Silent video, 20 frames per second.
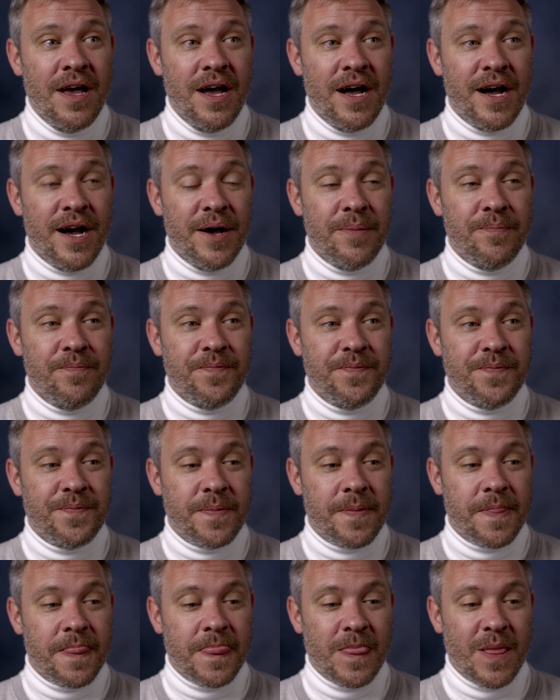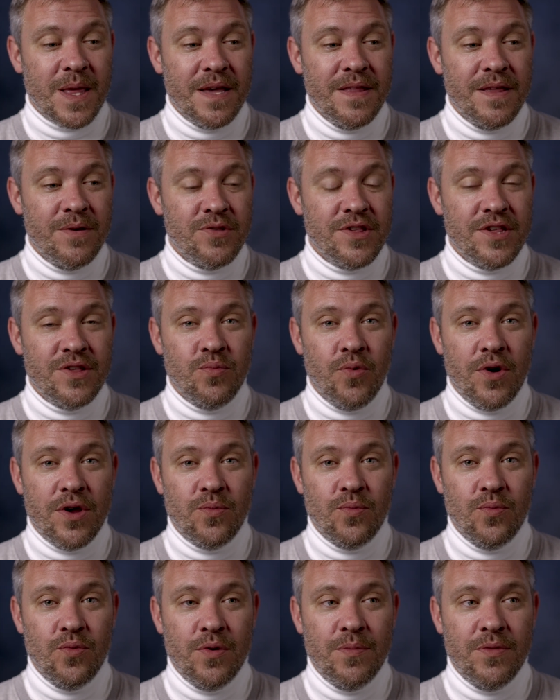And there was this
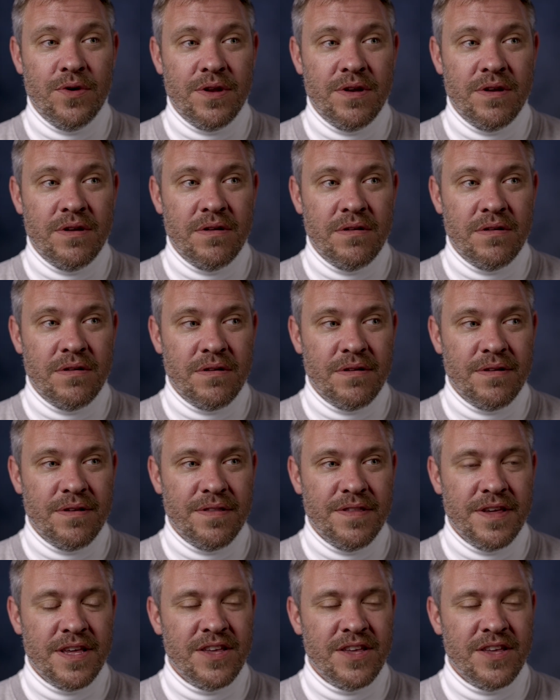one woman, I